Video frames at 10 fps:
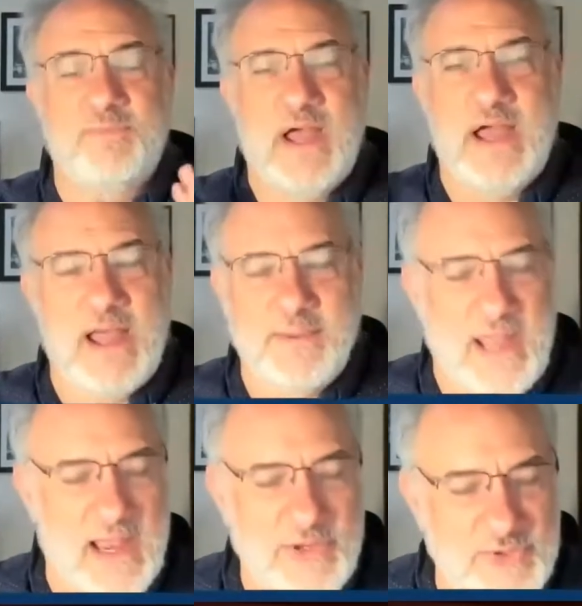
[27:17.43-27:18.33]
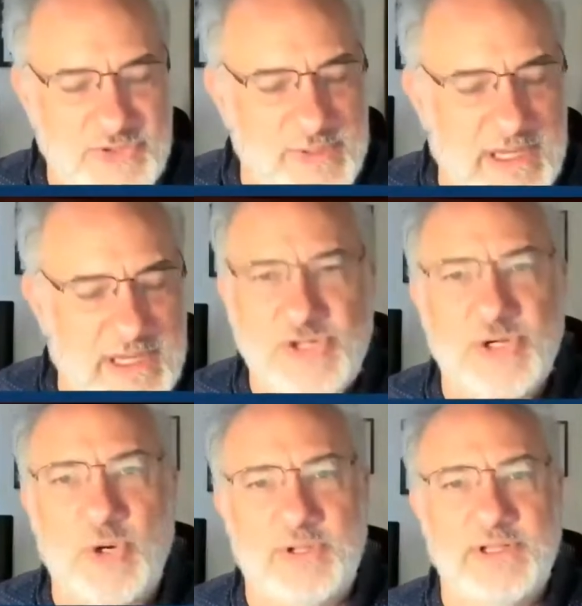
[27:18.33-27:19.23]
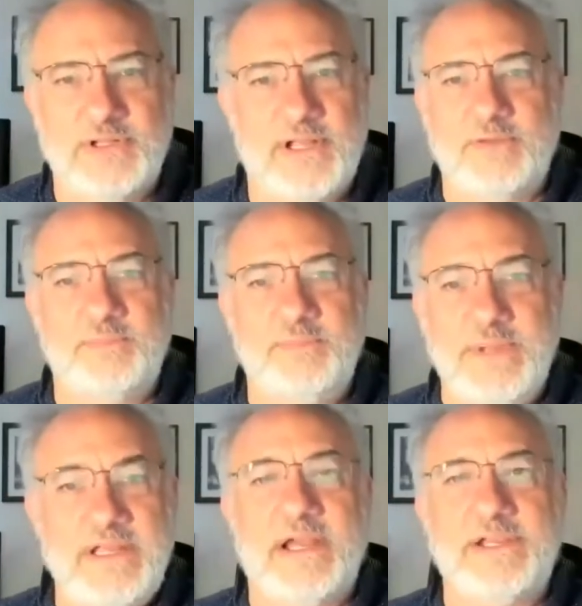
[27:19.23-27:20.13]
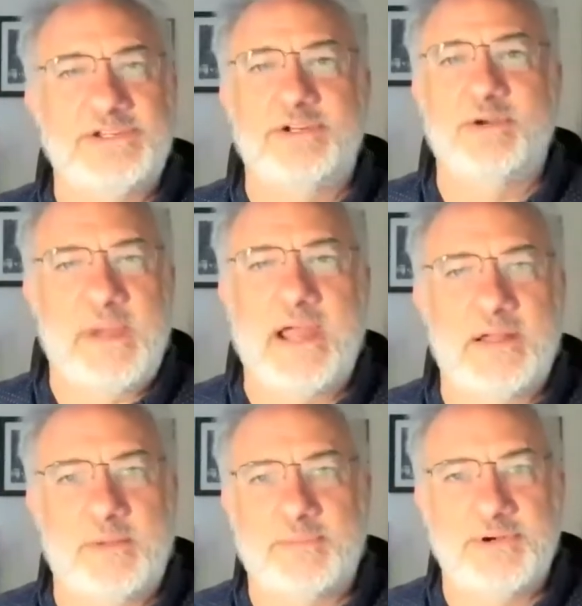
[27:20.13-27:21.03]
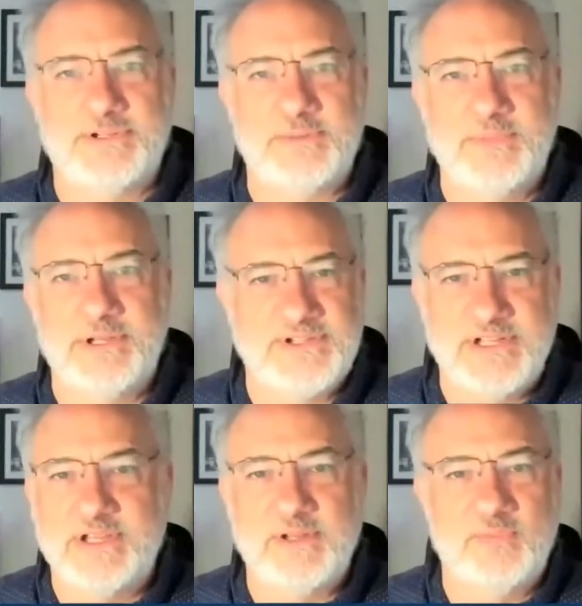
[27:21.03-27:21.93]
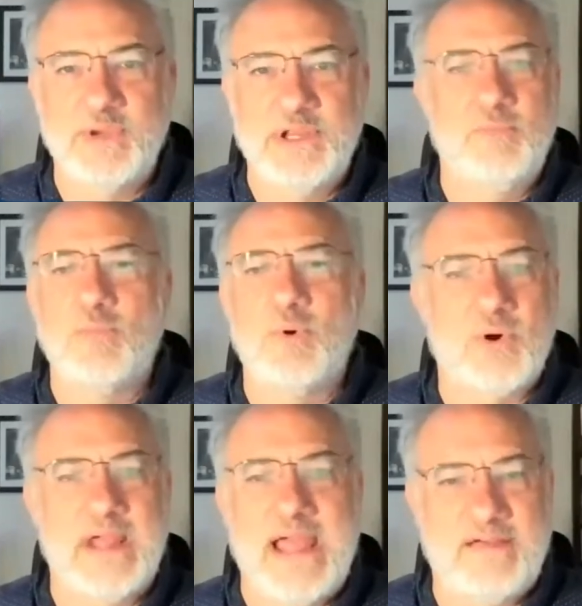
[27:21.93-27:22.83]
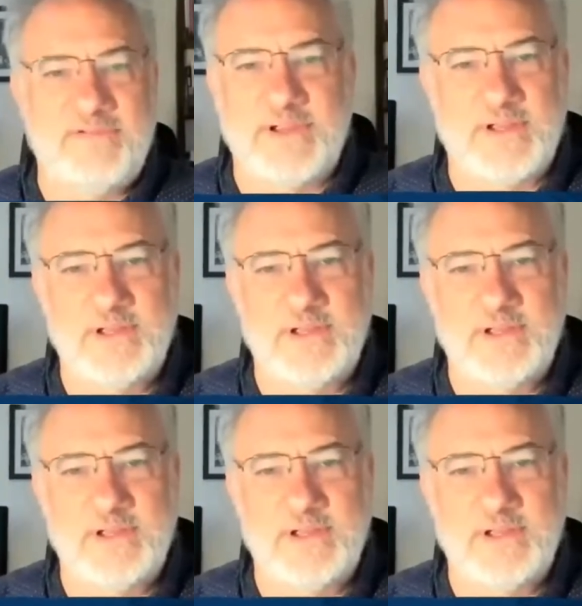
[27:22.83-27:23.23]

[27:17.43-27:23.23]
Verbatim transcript: I mean, I used to make a joke that like be nice to your backup person because they could wreak more havoc